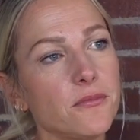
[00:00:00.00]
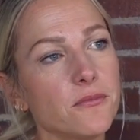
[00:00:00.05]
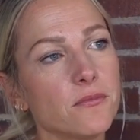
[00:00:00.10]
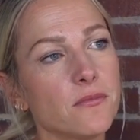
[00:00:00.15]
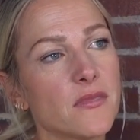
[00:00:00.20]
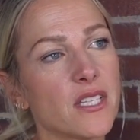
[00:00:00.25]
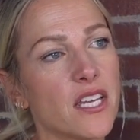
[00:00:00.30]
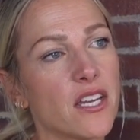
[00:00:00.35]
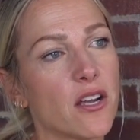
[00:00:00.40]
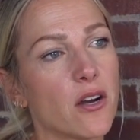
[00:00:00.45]

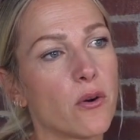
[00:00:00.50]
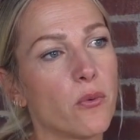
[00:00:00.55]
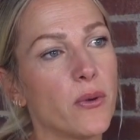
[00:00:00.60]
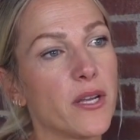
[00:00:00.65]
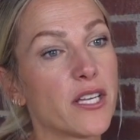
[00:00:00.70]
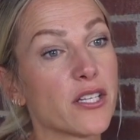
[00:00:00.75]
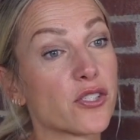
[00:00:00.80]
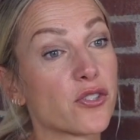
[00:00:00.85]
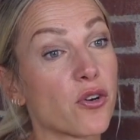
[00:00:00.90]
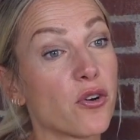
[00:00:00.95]
you know, we
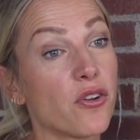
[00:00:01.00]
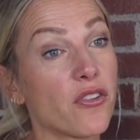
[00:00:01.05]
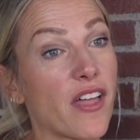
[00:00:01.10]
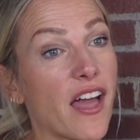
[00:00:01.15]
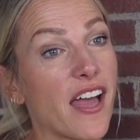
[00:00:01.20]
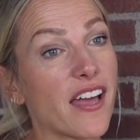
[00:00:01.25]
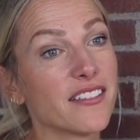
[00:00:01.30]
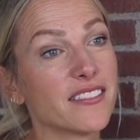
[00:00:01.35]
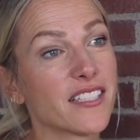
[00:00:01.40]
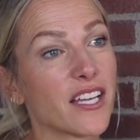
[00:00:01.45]
control
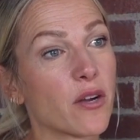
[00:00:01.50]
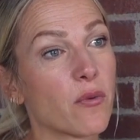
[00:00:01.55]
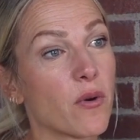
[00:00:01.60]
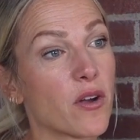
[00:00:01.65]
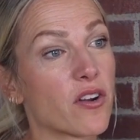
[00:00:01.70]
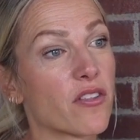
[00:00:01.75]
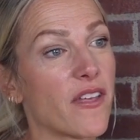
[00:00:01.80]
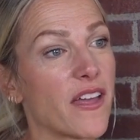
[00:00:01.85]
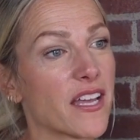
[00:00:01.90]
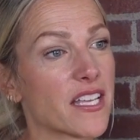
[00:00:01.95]
that. Like, what
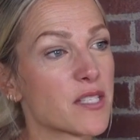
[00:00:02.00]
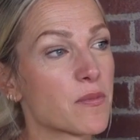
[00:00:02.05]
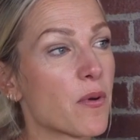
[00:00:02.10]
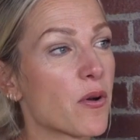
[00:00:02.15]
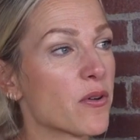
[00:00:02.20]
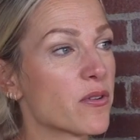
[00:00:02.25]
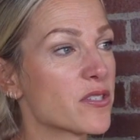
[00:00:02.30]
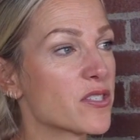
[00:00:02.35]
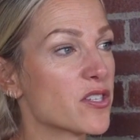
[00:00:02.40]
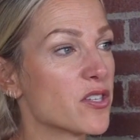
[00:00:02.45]
are they
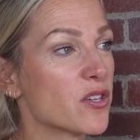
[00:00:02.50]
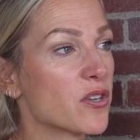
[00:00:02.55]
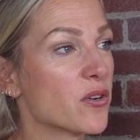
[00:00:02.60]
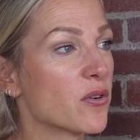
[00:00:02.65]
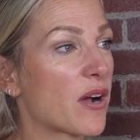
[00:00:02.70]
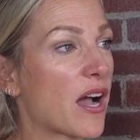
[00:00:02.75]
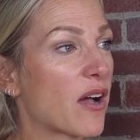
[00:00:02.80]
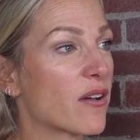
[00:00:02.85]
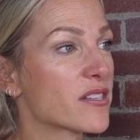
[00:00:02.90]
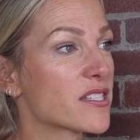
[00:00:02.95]
exposed to?
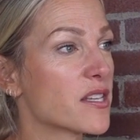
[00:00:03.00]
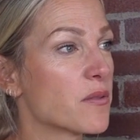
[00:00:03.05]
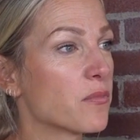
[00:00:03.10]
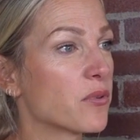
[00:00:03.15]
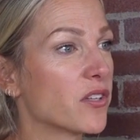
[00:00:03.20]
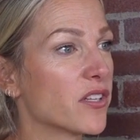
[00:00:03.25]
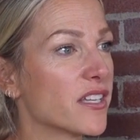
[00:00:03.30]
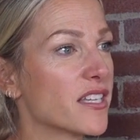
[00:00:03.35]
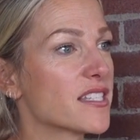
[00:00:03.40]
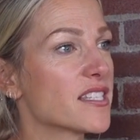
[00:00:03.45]
How
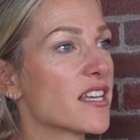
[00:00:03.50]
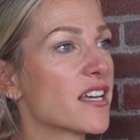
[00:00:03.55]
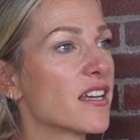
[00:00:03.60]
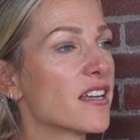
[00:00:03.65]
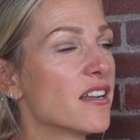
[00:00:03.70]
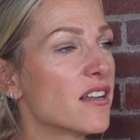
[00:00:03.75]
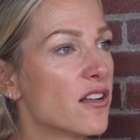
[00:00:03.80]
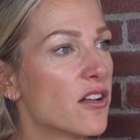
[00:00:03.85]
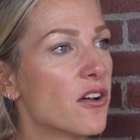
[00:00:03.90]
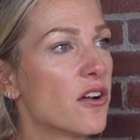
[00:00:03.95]
simple is it?
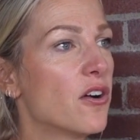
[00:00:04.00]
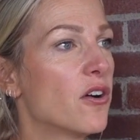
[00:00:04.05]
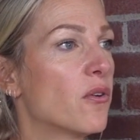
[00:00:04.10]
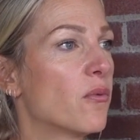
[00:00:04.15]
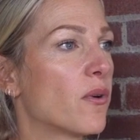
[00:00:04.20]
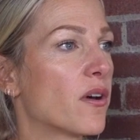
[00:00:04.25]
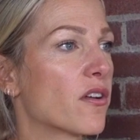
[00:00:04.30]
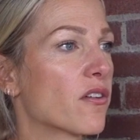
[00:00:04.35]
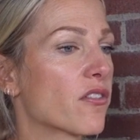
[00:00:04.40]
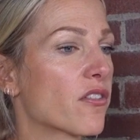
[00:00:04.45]

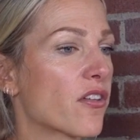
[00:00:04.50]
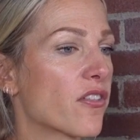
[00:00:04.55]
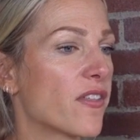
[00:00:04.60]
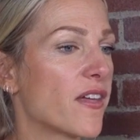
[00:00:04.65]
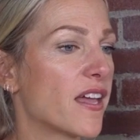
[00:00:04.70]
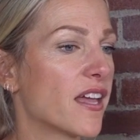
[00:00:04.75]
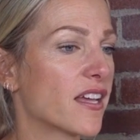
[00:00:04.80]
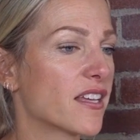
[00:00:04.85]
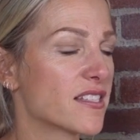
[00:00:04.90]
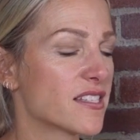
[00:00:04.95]
What are the
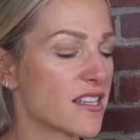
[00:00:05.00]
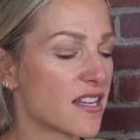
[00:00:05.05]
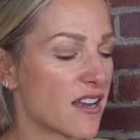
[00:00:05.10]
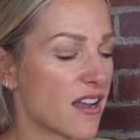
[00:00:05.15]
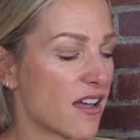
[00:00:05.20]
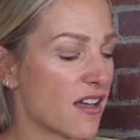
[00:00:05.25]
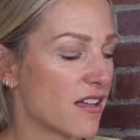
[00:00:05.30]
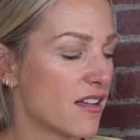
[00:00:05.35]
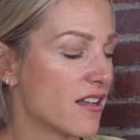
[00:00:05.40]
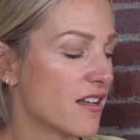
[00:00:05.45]
things? And
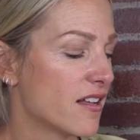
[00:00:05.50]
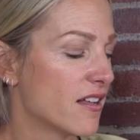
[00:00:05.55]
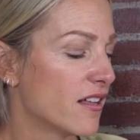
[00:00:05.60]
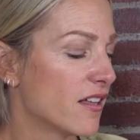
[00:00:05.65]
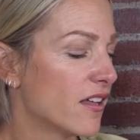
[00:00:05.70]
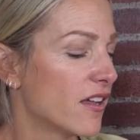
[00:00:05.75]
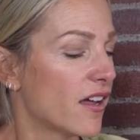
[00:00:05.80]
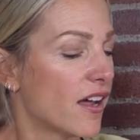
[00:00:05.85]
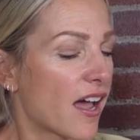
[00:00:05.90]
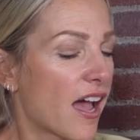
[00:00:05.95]

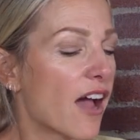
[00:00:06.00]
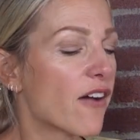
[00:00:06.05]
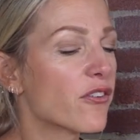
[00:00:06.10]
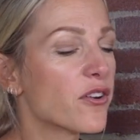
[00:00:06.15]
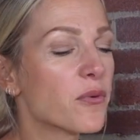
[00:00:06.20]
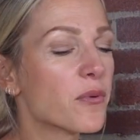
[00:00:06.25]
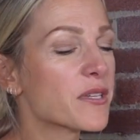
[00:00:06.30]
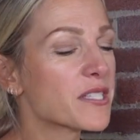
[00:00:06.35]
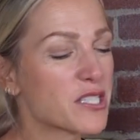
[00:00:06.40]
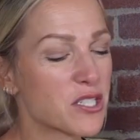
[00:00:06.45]

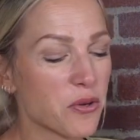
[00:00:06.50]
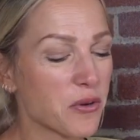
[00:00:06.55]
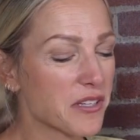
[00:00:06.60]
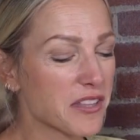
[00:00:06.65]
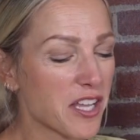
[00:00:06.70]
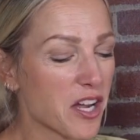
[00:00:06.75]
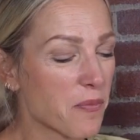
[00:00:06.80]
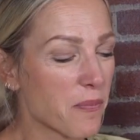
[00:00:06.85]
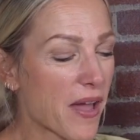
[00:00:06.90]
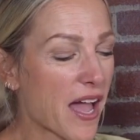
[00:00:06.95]
everyone's doing
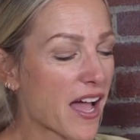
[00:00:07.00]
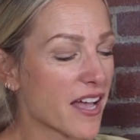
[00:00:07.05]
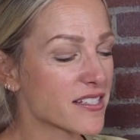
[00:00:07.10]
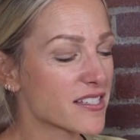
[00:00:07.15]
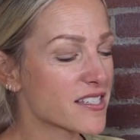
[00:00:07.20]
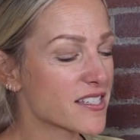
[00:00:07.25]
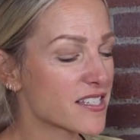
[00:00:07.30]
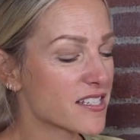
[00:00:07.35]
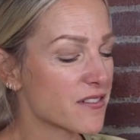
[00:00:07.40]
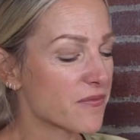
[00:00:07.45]
their
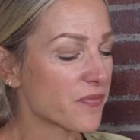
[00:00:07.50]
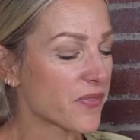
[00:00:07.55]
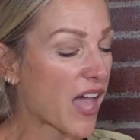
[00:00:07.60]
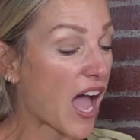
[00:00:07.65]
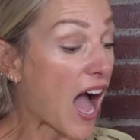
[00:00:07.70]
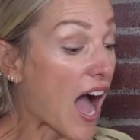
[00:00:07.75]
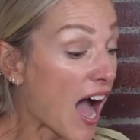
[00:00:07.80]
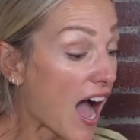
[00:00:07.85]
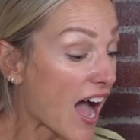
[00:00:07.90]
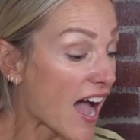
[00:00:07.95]
best.
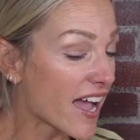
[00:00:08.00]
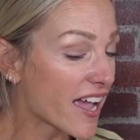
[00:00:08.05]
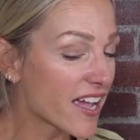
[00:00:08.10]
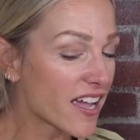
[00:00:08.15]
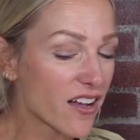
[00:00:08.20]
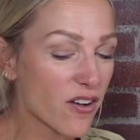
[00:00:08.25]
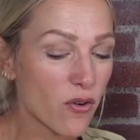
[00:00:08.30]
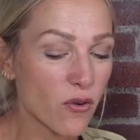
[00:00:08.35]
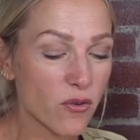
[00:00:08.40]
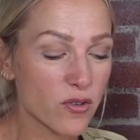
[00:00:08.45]

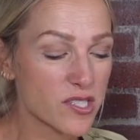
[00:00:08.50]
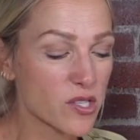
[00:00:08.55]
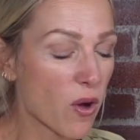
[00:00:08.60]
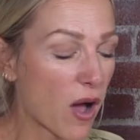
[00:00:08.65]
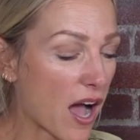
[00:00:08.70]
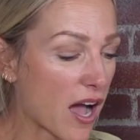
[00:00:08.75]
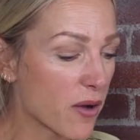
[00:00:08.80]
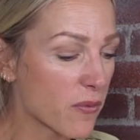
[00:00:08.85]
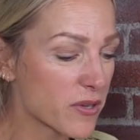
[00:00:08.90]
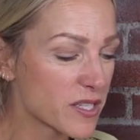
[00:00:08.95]
I
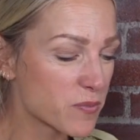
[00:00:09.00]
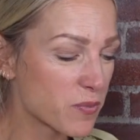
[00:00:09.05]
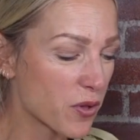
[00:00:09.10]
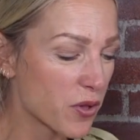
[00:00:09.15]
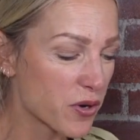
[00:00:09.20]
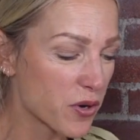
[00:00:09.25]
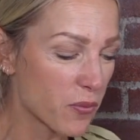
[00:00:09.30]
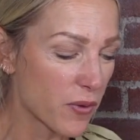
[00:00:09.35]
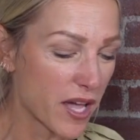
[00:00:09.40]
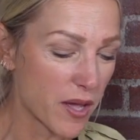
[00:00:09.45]
was
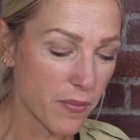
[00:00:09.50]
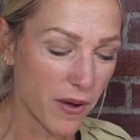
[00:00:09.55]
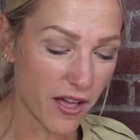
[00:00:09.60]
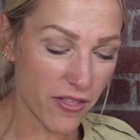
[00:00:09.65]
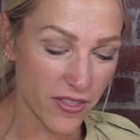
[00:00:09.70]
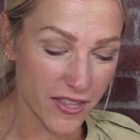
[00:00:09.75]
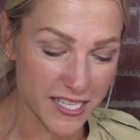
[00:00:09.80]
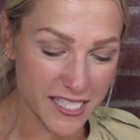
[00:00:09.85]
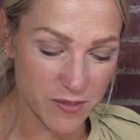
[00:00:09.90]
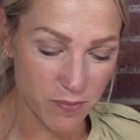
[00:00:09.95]
blown away by
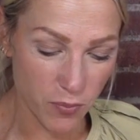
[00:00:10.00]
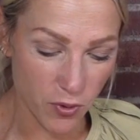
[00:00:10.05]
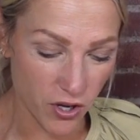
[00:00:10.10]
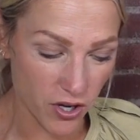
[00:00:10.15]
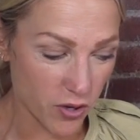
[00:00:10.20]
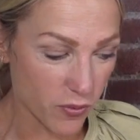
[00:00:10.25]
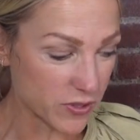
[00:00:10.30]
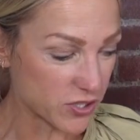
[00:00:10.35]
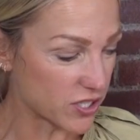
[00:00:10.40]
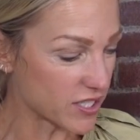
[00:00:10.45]
this
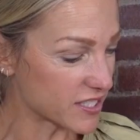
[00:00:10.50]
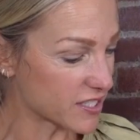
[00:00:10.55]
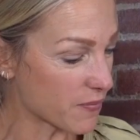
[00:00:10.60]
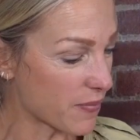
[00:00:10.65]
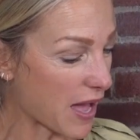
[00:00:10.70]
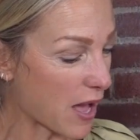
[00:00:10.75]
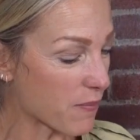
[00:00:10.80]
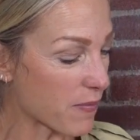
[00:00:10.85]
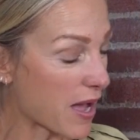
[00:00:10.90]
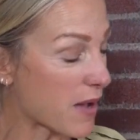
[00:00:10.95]
book, which is
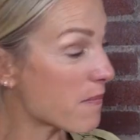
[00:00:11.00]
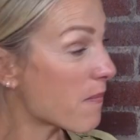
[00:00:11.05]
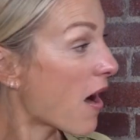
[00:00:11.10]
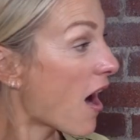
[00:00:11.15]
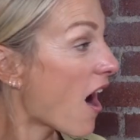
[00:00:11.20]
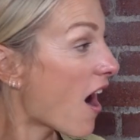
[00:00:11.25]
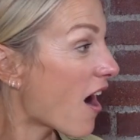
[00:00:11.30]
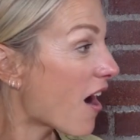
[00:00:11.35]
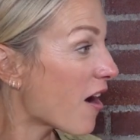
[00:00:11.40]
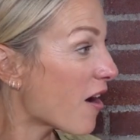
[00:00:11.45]
about my
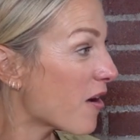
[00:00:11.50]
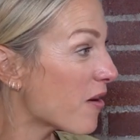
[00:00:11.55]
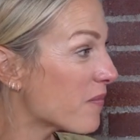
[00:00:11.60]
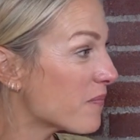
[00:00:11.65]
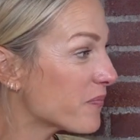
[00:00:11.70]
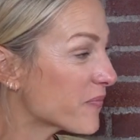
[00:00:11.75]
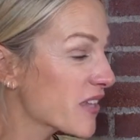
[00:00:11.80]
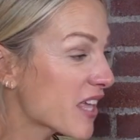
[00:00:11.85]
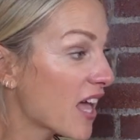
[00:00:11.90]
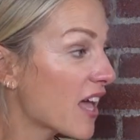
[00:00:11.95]

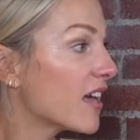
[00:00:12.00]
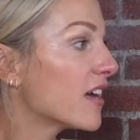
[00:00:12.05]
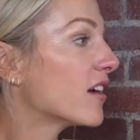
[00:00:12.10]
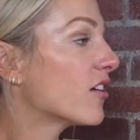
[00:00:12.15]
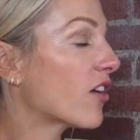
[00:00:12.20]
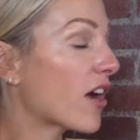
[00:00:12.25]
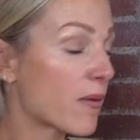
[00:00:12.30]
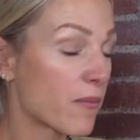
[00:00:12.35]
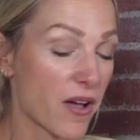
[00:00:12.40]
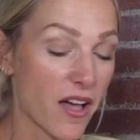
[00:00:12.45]
mom.
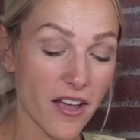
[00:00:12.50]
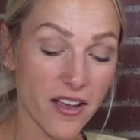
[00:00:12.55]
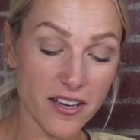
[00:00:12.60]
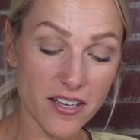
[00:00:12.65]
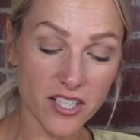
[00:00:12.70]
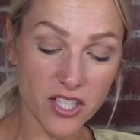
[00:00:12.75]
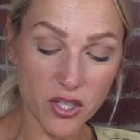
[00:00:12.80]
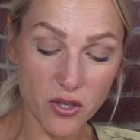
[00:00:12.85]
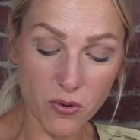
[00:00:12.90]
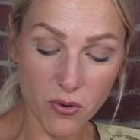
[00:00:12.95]
Grandma,
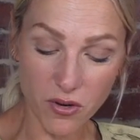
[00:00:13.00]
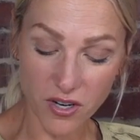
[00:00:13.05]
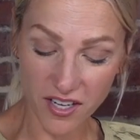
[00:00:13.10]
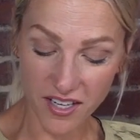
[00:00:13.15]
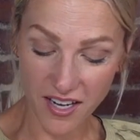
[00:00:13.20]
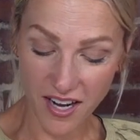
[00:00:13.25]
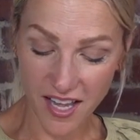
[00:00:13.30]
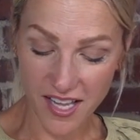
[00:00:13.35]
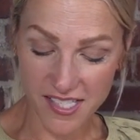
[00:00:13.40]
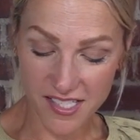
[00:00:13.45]
you
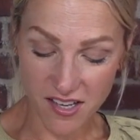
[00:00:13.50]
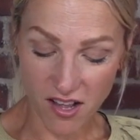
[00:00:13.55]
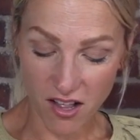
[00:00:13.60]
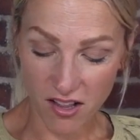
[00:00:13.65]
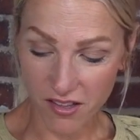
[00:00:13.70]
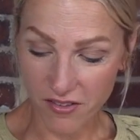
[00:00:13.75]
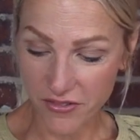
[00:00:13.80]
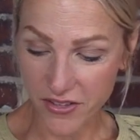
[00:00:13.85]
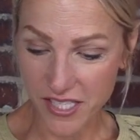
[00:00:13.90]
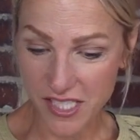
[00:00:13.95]
organized all
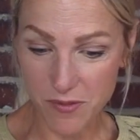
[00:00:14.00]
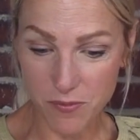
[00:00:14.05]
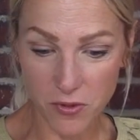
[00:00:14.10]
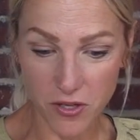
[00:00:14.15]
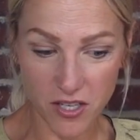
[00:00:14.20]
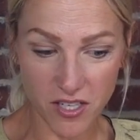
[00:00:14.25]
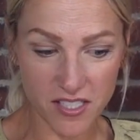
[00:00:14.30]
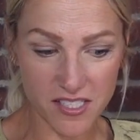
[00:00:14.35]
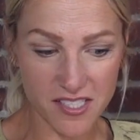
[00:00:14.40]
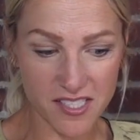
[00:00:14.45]
of these
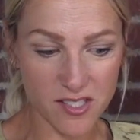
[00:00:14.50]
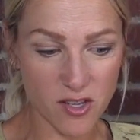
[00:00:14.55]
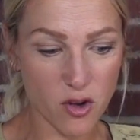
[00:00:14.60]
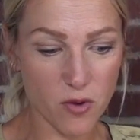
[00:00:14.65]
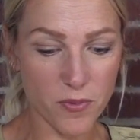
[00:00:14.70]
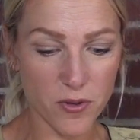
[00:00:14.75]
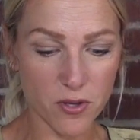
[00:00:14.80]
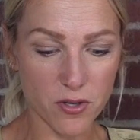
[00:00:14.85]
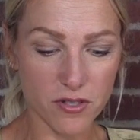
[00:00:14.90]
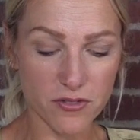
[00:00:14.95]
books so
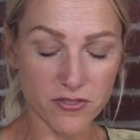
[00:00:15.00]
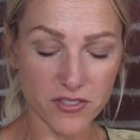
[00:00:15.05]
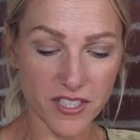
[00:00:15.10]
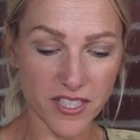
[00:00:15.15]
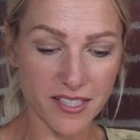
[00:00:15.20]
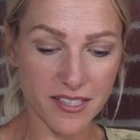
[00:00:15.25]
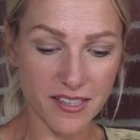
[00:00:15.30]
beautifully. In